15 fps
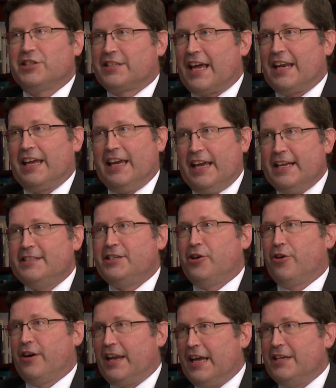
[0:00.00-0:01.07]
it's getting
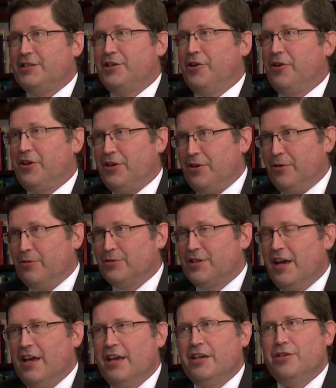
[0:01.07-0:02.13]
easier and easier to use.
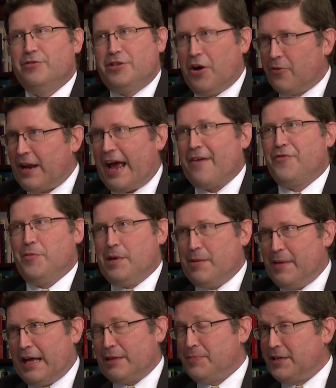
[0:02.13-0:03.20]
You don't have to be a
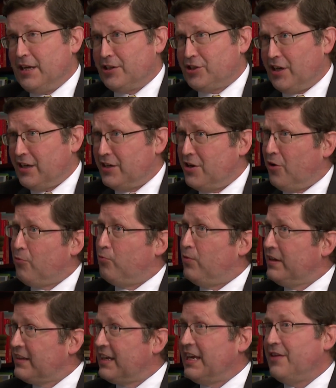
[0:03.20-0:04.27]
mathematician. You don't
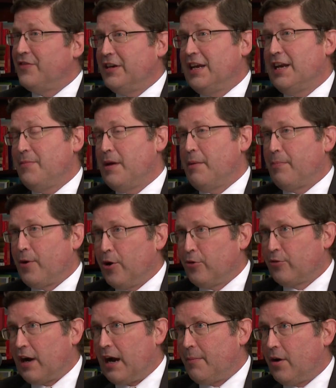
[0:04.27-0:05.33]
really even need to be a
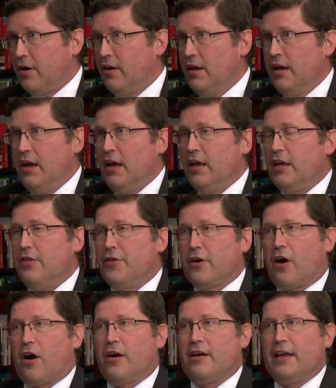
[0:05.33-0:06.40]
programmer. There
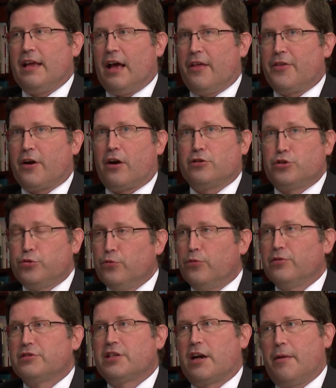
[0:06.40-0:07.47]
are
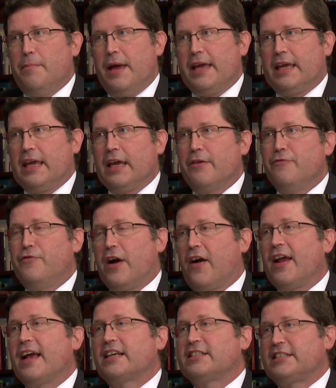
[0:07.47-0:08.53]
tools that are making it
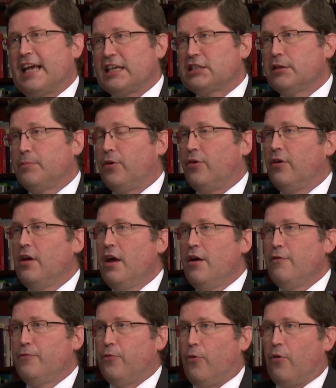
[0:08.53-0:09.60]
very accessible
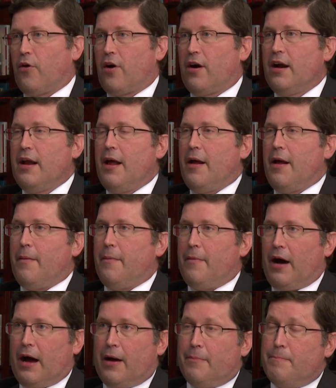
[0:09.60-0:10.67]
for
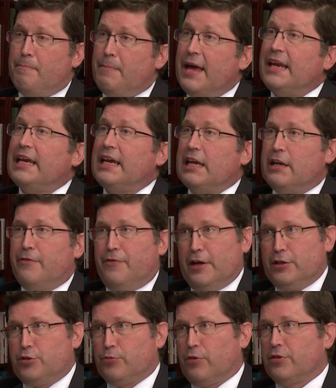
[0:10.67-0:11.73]
many
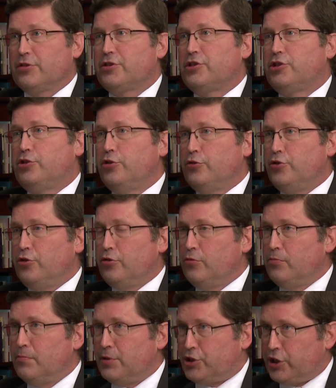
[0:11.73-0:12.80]
individuals to do
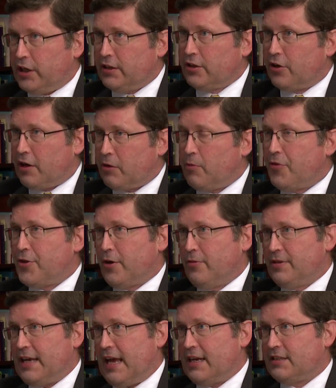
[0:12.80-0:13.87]
machine learning with their
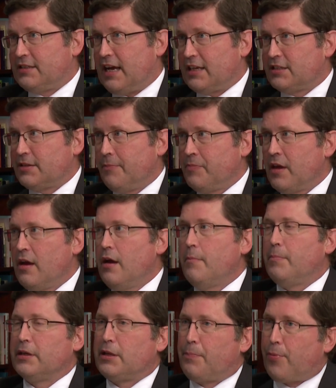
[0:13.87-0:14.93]
own data sets.
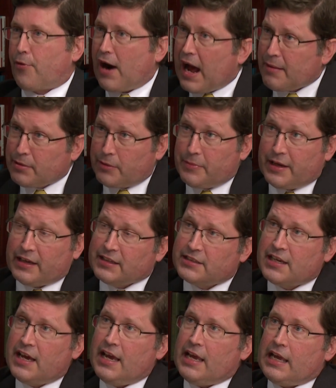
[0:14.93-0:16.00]
But the problem is,
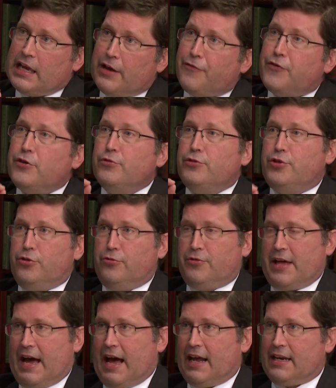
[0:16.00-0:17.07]
if you do
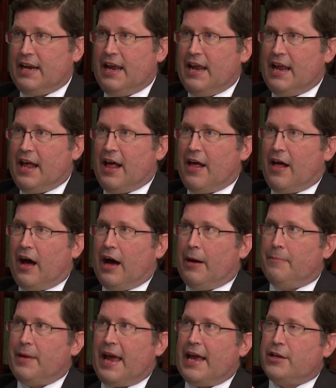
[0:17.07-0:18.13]
that
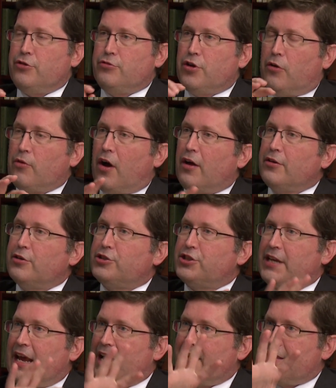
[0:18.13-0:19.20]
and you don't
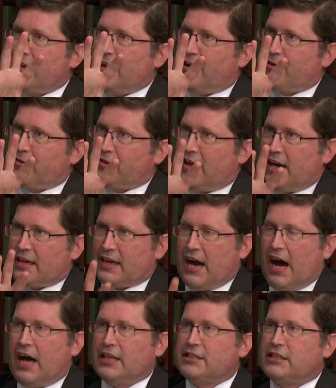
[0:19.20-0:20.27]
understand the underlying
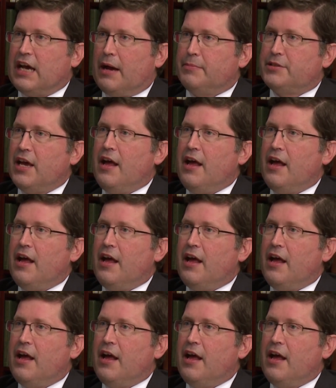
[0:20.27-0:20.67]
concepts,